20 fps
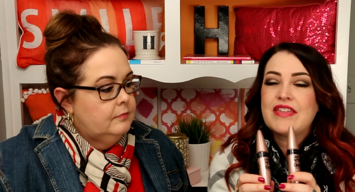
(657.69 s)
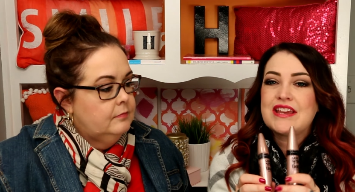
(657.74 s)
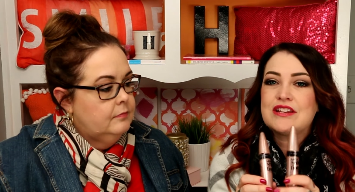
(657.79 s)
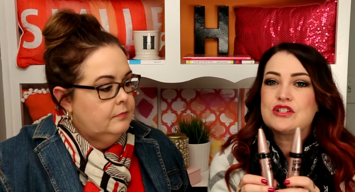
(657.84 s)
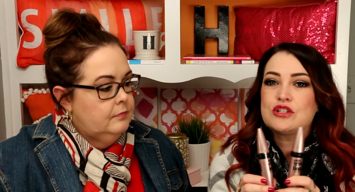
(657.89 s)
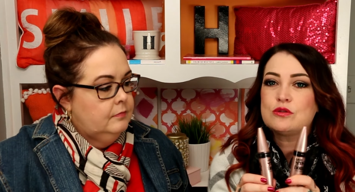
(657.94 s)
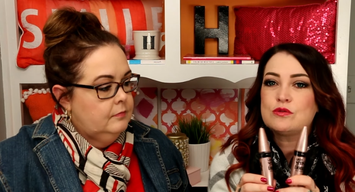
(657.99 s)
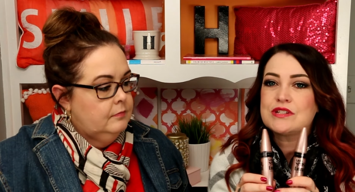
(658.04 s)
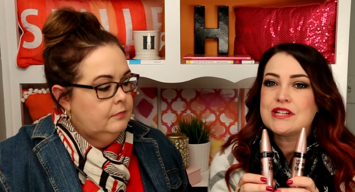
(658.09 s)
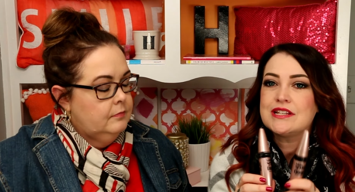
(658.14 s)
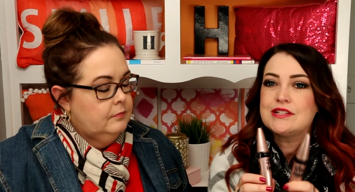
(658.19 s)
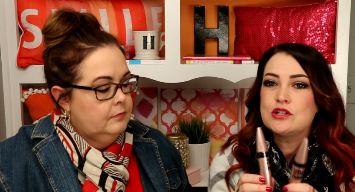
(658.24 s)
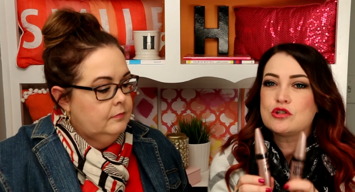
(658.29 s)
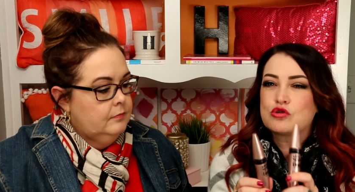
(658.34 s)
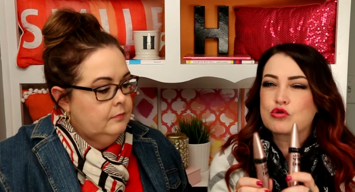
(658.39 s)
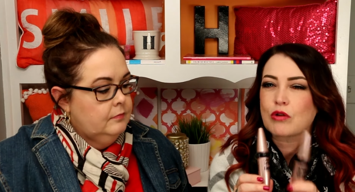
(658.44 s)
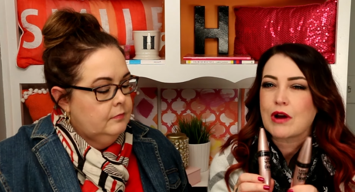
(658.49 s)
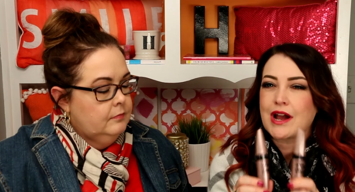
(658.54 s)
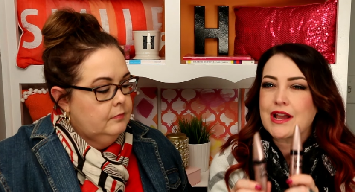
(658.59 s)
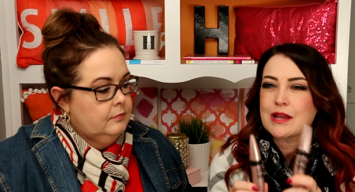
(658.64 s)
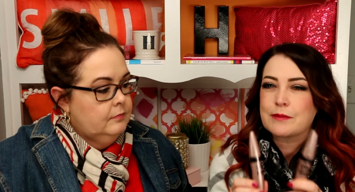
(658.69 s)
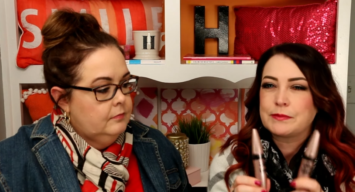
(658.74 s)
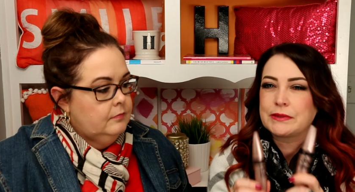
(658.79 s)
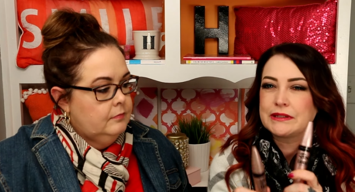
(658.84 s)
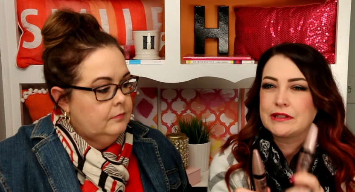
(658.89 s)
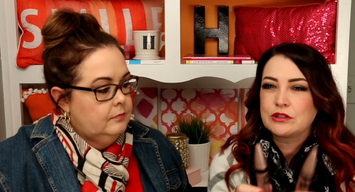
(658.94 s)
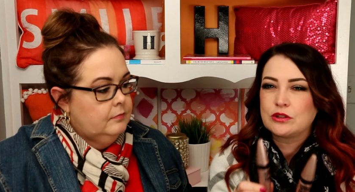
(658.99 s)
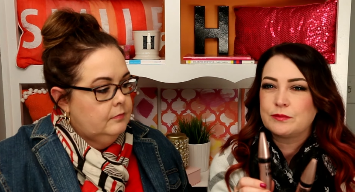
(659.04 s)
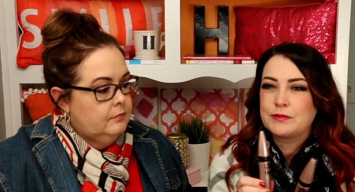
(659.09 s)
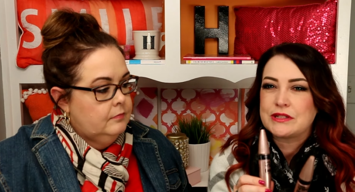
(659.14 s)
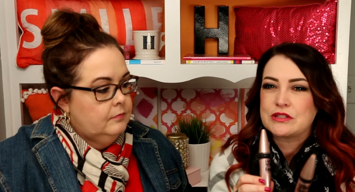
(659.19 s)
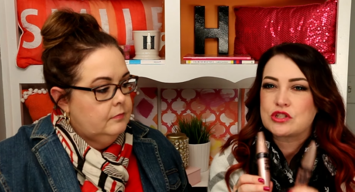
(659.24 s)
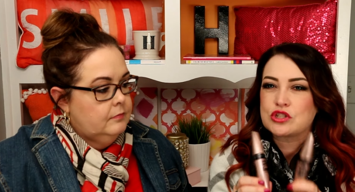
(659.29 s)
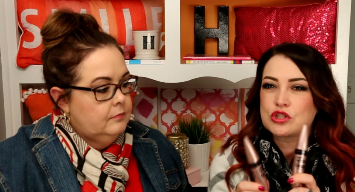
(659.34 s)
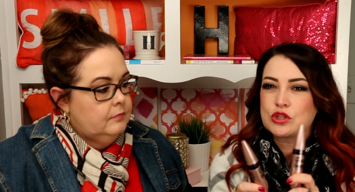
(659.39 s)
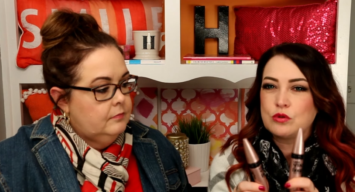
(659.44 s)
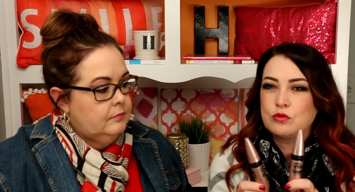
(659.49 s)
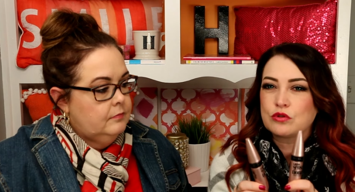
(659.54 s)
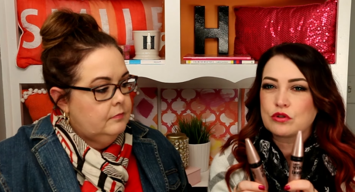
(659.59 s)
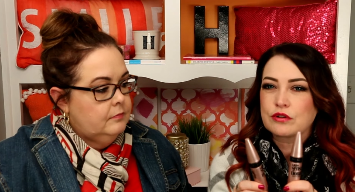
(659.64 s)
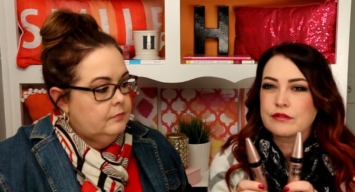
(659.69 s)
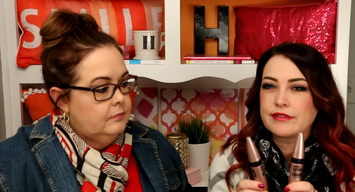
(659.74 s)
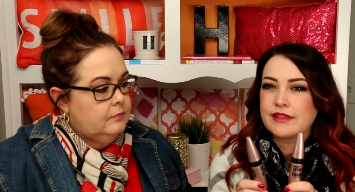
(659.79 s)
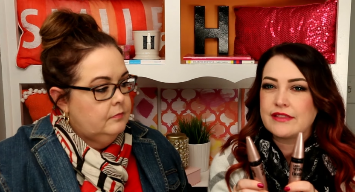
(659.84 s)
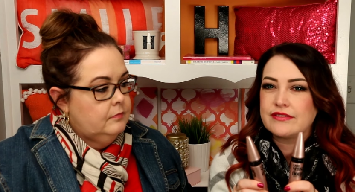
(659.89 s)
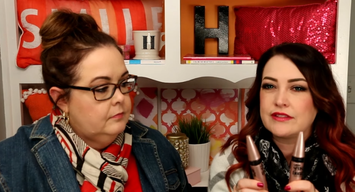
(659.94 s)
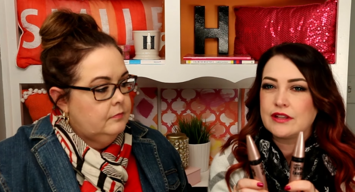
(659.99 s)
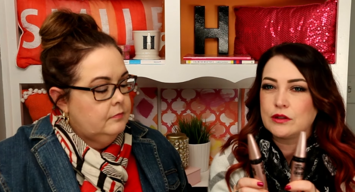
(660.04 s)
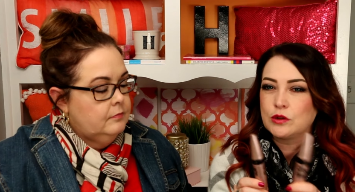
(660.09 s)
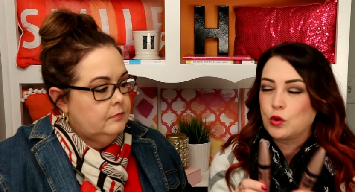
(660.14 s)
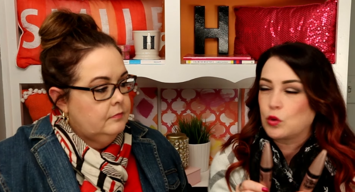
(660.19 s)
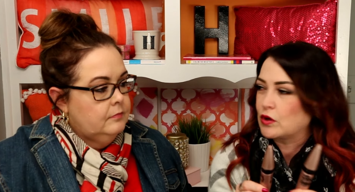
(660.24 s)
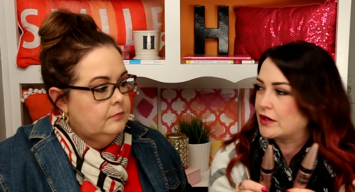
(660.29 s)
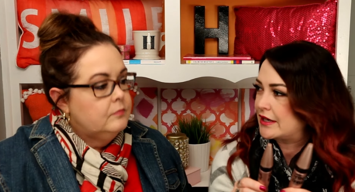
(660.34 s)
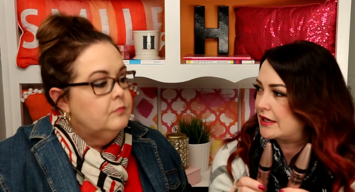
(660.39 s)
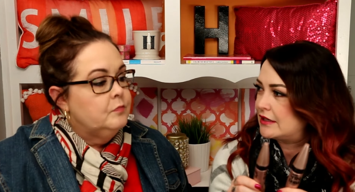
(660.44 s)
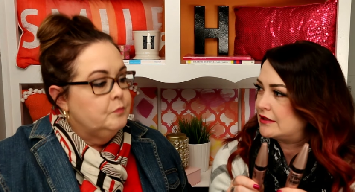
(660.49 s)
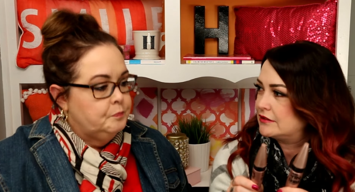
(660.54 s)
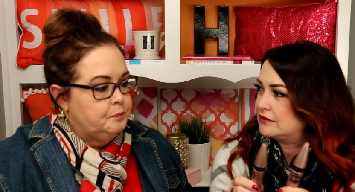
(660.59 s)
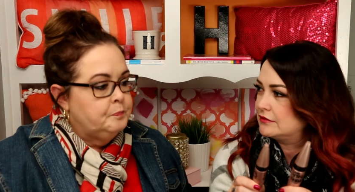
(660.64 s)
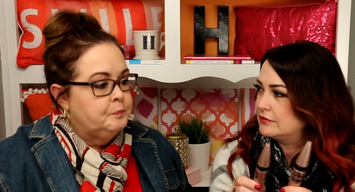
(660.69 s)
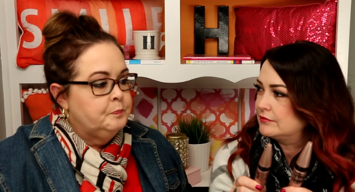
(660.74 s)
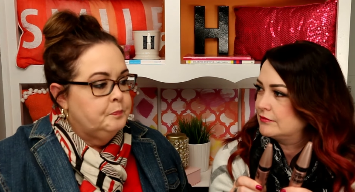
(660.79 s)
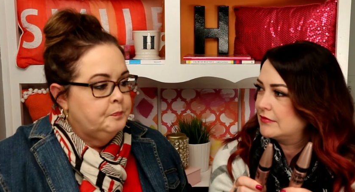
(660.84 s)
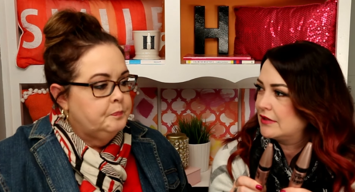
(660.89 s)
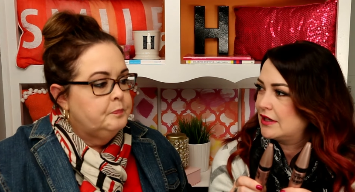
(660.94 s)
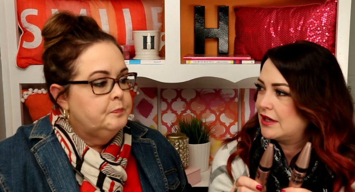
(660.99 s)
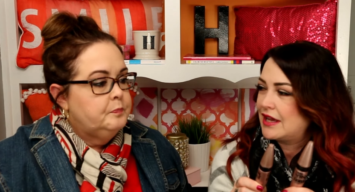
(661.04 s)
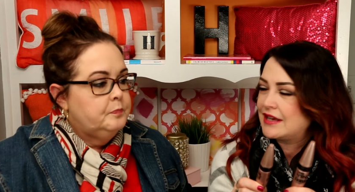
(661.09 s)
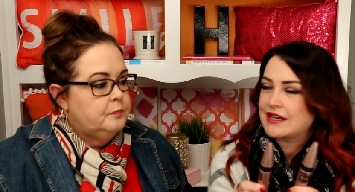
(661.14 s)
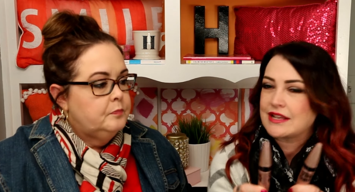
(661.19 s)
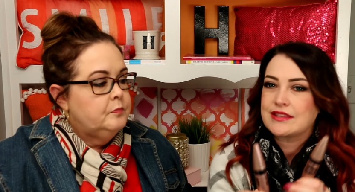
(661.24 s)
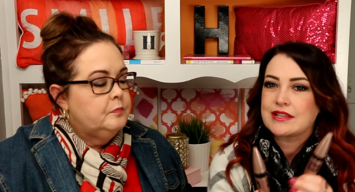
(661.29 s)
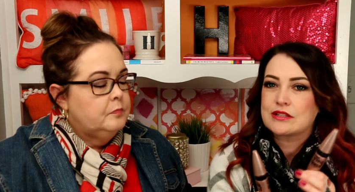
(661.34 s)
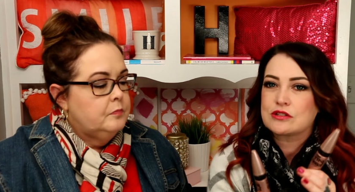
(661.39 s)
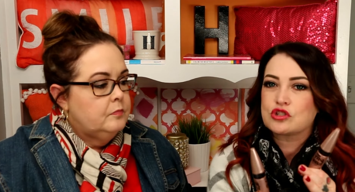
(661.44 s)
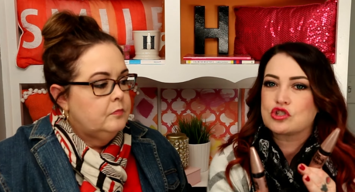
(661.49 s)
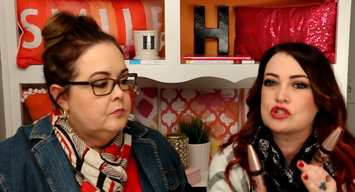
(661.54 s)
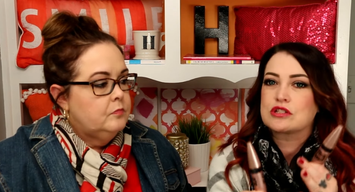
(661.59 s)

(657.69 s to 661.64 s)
Speaker 1: They do tend to dry up a little bit sooner than the L'Oreal. Mm -hmm. And I think it's